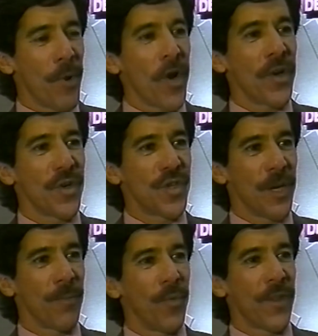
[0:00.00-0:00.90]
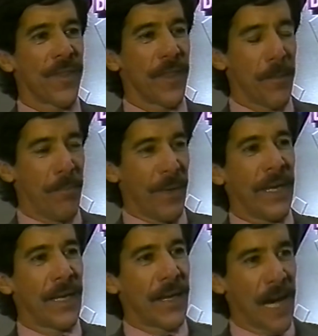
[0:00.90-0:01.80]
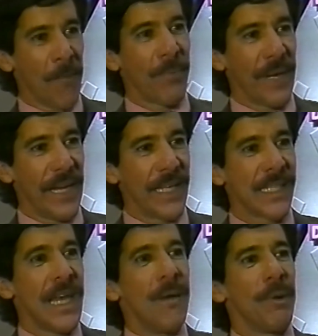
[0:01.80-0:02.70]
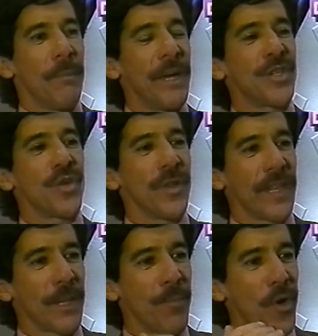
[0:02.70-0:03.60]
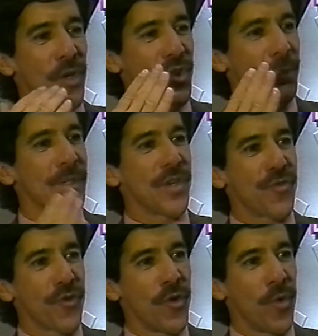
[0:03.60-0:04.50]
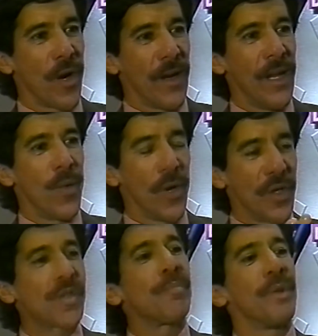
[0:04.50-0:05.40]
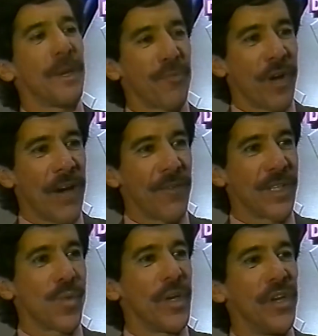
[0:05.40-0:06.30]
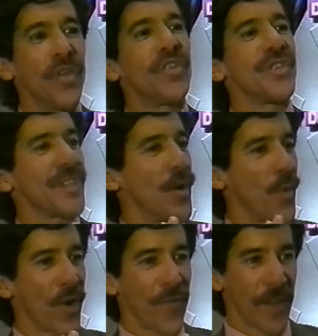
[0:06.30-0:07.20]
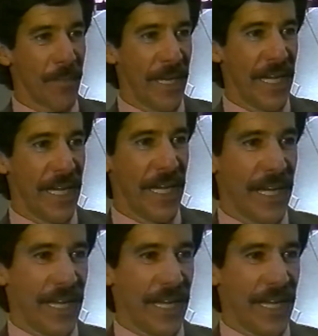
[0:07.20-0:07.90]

partnership with the big companies, but make sure that the partnership is a true one, where you split profits, where you just don't work for the man.